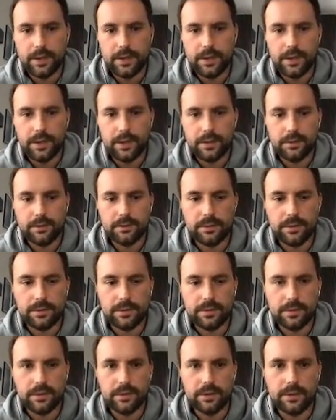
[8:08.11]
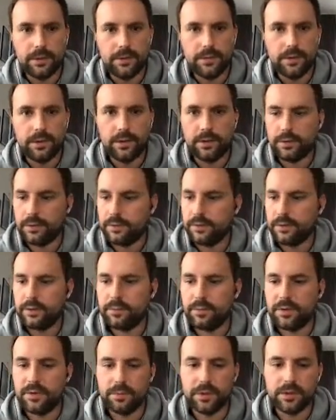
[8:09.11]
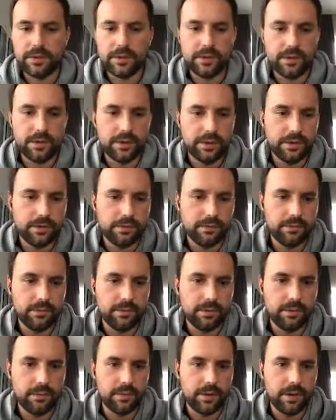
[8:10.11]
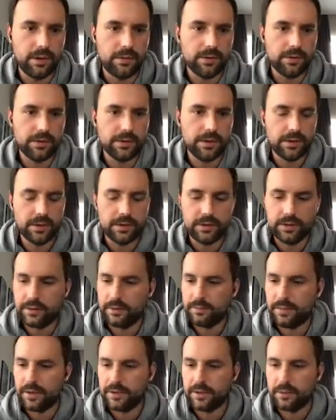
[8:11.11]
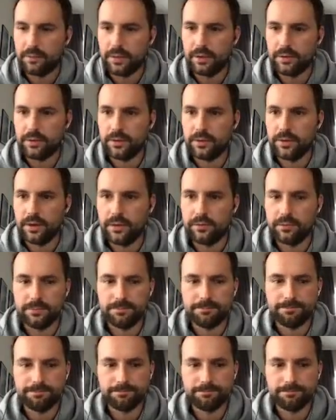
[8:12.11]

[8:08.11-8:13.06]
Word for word: And uh, I think this is pretty much it from our side. Passing back to you, Dave.